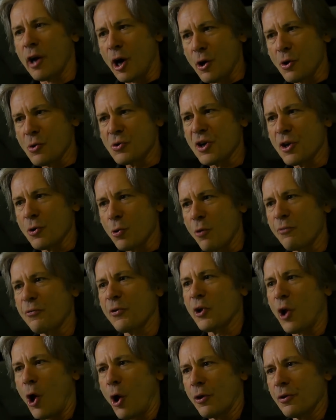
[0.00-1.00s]
owes an
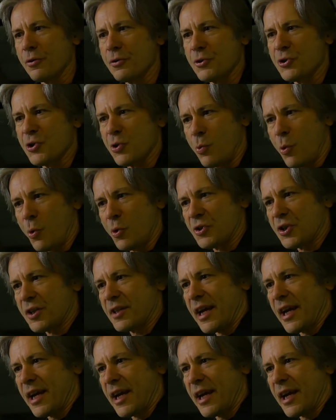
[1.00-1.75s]
awful lot towards the